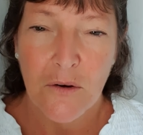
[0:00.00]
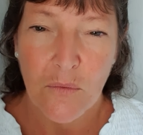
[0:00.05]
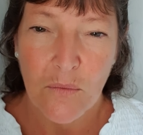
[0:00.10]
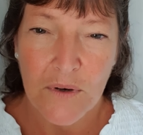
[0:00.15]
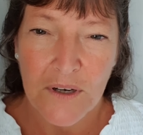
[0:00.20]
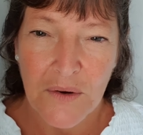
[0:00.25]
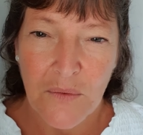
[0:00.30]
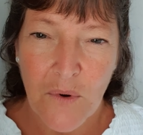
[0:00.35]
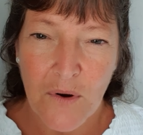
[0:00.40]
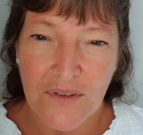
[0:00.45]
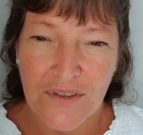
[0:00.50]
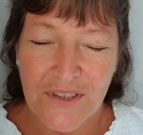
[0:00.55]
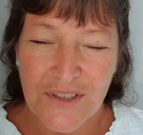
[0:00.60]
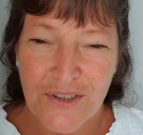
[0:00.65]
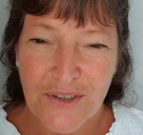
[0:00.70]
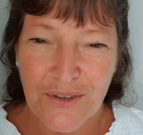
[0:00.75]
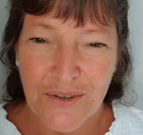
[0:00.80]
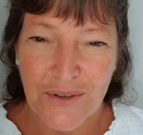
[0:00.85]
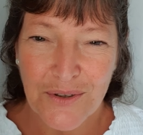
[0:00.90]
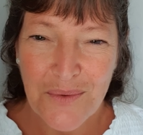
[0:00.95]
When he wants
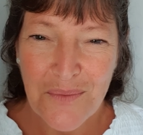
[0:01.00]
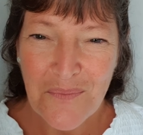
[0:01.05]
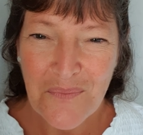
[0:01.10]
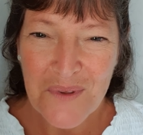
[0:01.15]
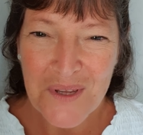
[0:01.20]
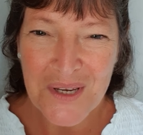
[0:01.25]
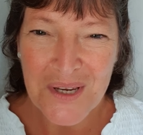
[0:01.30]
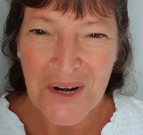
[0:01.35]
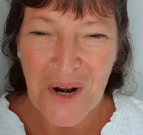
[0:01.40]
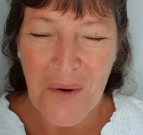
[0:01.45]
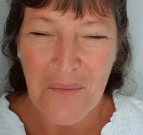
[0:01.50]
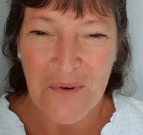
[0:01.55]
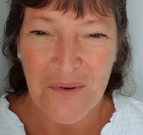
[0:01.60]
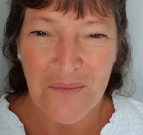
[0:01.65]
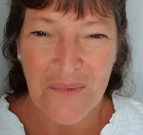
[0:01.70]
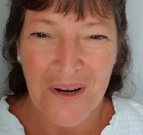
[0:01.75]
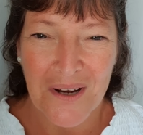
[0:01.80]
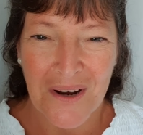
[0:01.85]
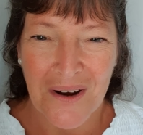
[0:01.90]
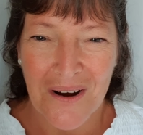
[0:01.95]
to, he can open
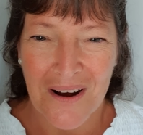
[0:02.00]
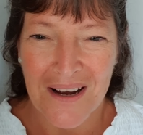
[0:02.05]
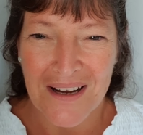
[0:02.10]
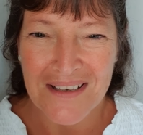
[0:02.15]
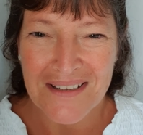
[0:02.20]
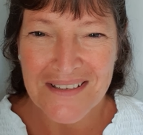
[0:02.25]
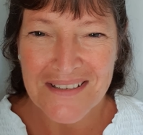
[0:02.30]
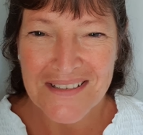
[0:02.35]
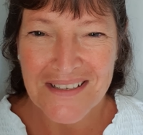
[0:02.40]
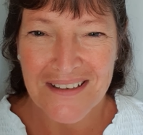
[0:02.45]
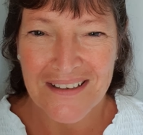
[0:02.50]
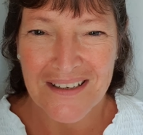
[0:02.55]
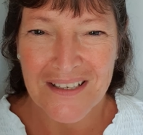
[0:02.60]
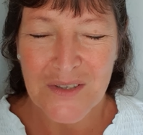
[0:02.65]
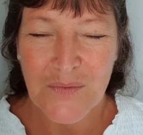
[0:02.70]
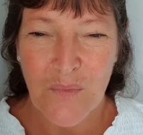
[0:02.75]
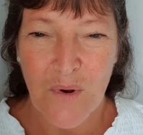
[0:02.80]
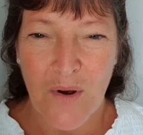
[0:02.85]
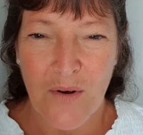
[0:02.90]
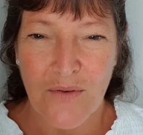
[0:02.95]
my eyes and
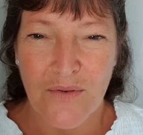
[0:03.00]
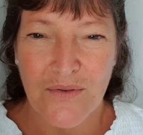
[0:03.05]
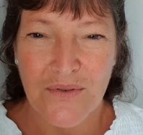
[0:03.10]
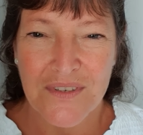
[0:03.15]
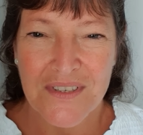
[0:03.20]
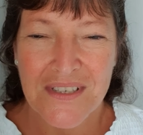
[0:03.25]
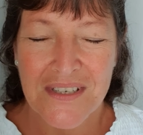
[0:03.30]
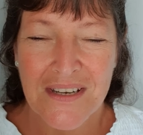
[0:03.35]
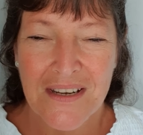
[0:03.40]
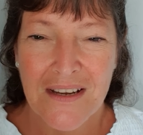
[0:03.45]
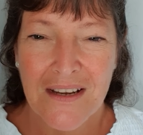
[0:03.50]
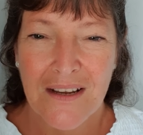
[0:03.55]
expose